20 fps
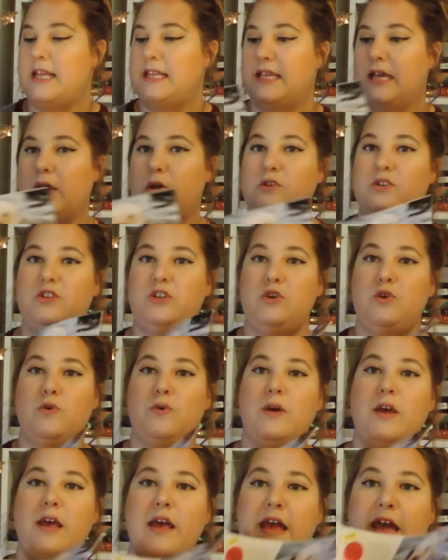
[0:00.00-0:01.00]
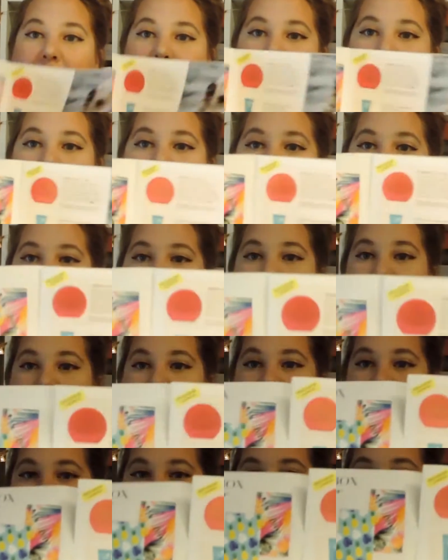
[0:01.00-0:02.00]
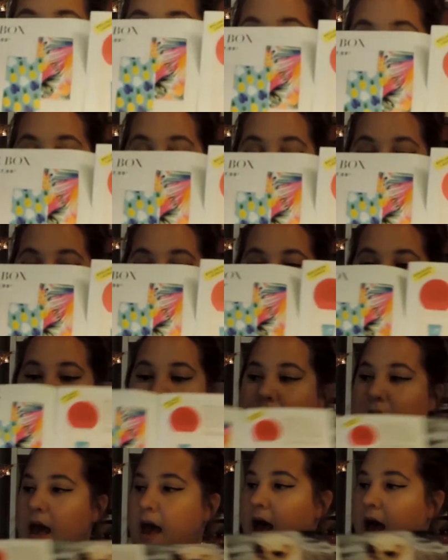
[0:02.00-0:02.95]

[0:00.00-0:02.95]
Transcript: it tells you about all the products that are in it.